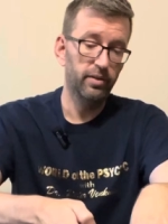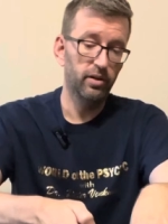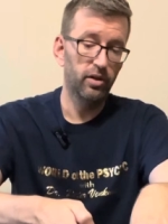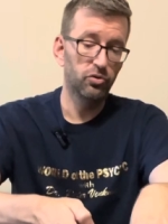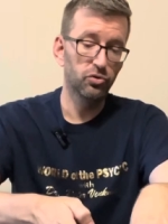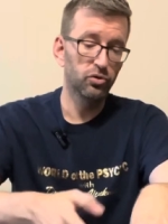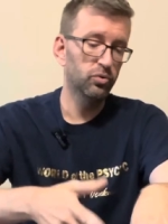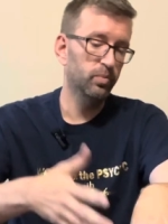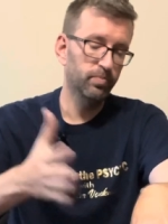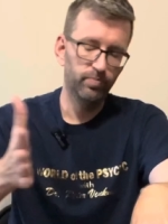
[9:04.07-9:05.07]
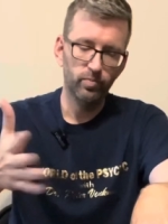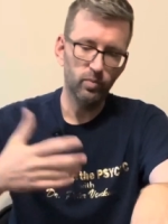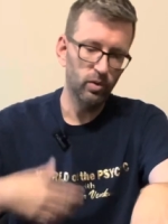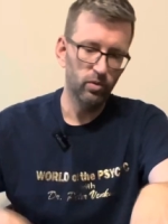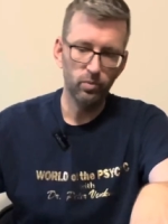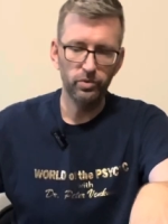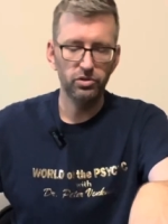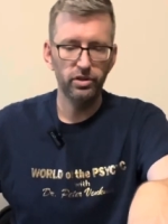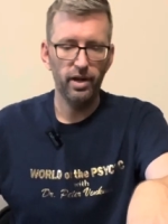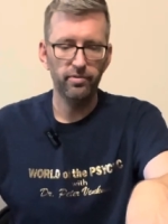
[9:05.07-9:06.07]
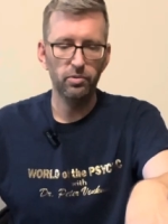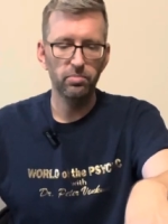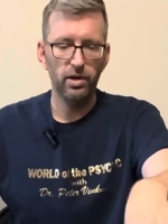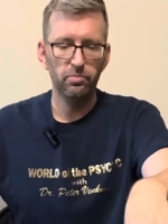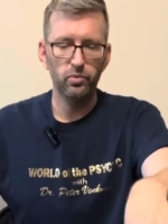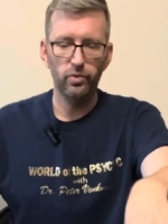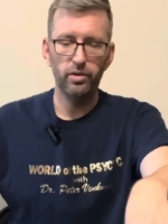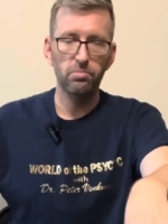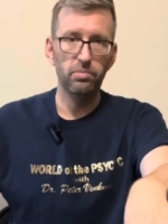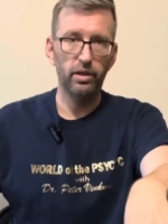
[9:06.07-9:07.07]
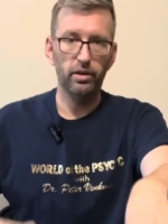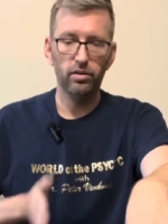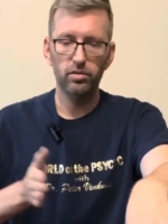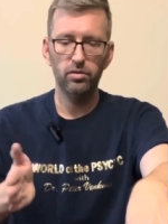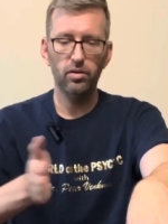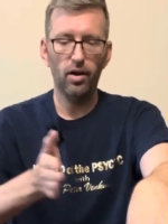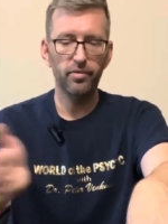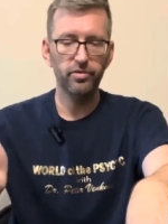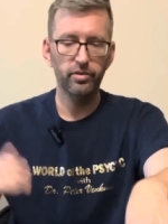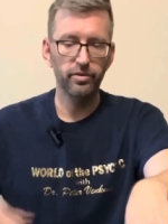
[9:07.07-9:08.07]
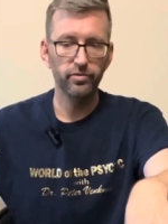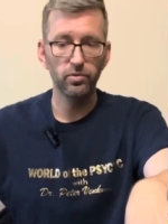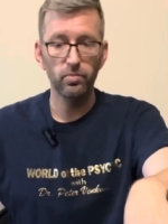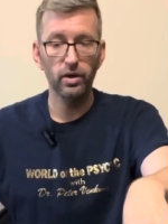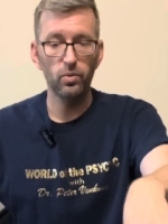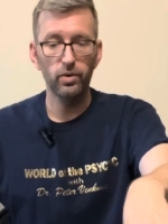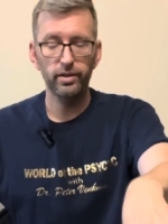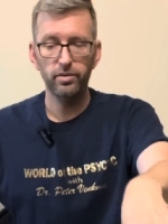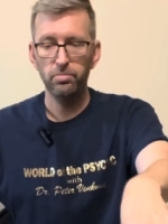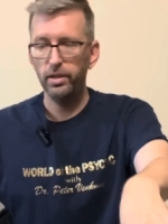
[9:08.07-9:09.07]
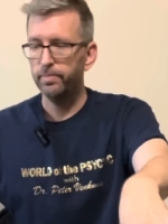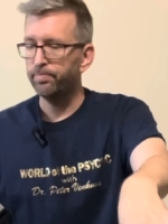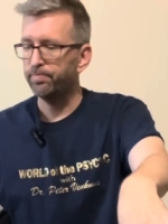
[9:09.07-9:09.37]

that I drew, we shouldn't have any problems with it being off-centered from where I want it to be.